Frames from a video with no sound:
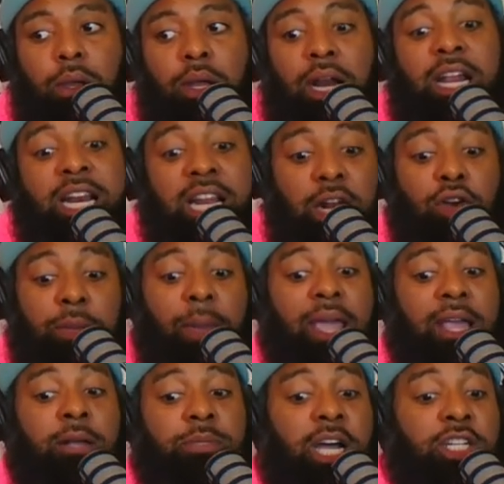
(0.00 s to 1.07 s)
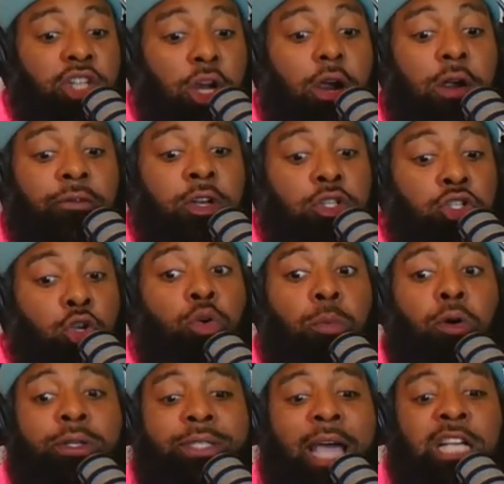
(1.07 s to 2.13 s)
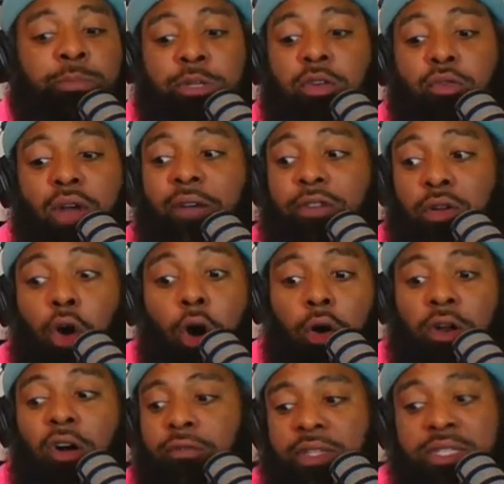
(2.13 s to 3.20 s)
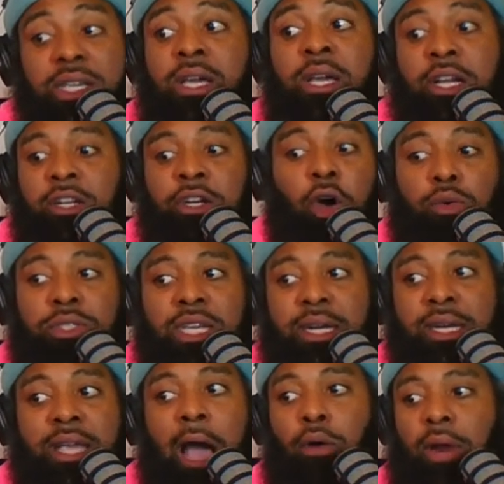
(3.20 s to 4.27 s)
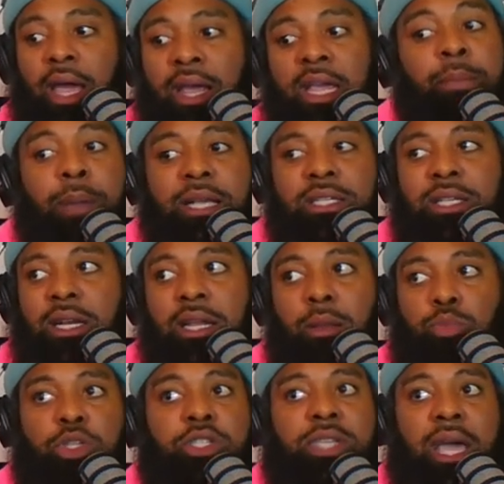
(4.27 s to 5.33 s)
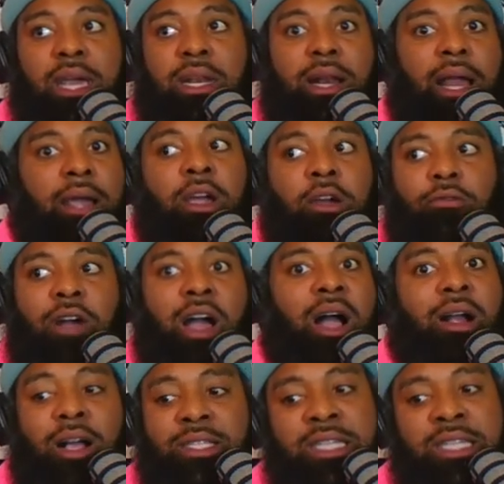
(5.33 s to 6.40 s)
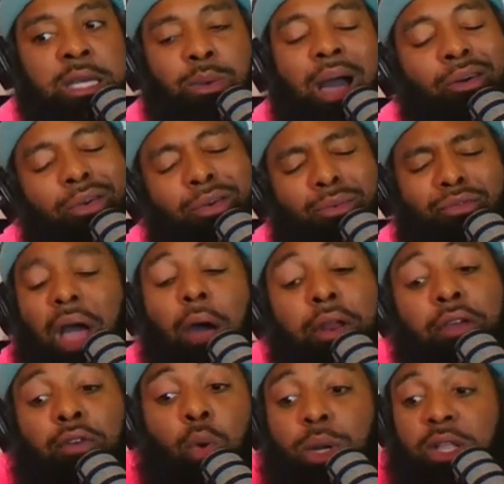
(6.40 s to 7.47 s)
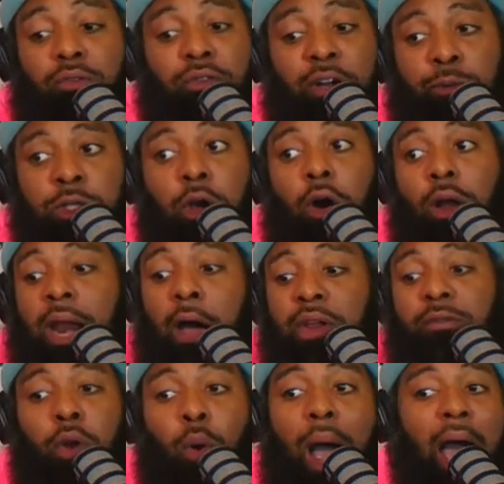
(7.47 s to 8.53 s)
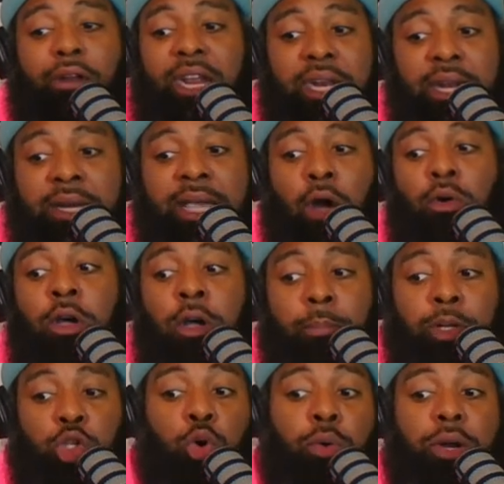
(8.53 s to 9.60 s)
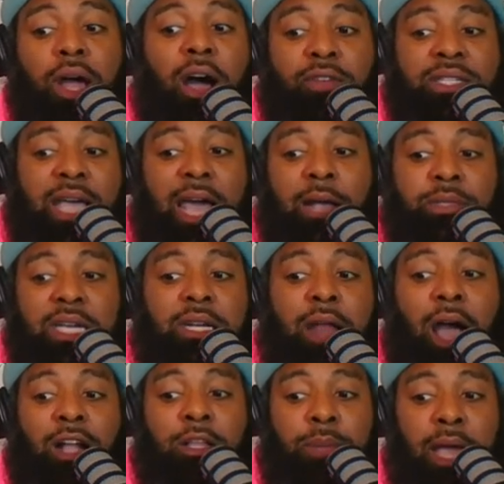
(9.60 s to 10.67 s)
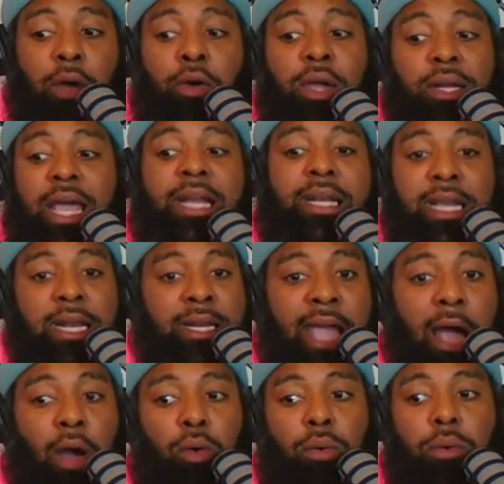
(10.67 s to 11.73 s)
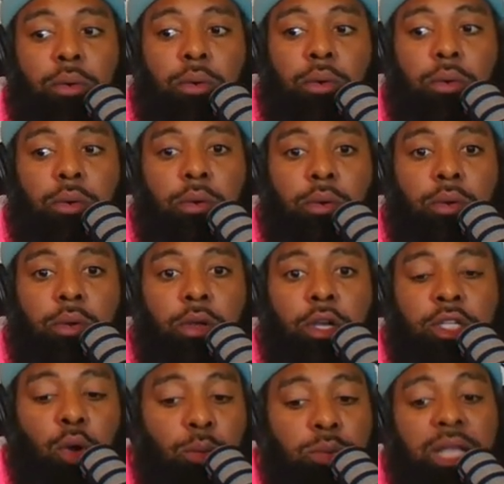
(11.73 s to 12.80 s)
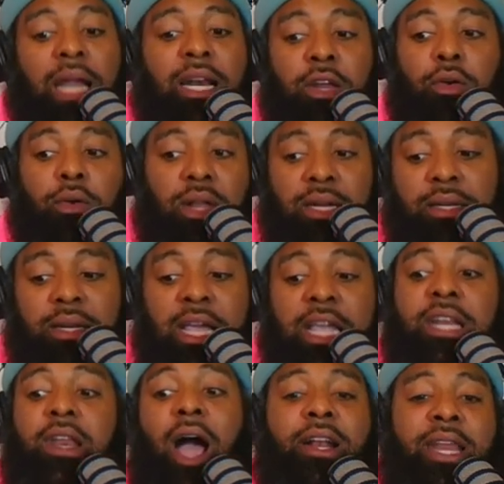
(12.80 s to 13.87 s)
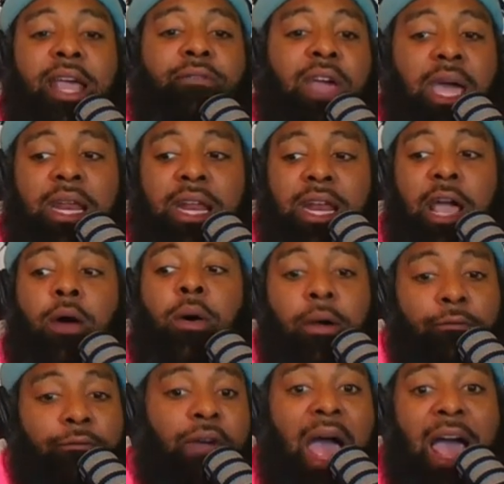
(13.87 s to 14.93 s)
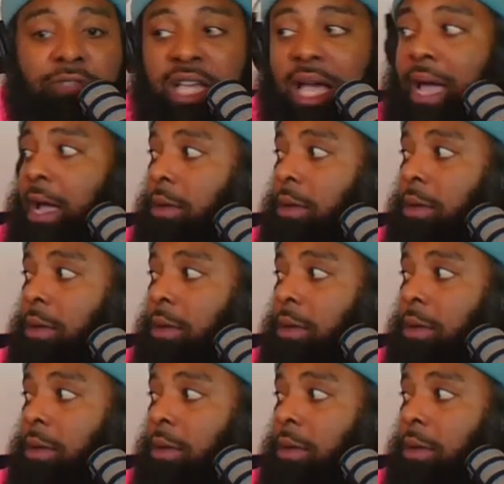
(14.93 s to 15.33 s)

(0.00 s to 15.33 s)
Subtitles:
He literally made him touch earth 2 more times, but the ref called it off and said those didn't count. Like he basically was saying that like Ryan Garcia, I don't even know what the ref was calling. I don't even know how they didn't count. But 2 of the other times that he knocked him down, they didn't count. So it was like literally he knocked Devin Haney down 5 times.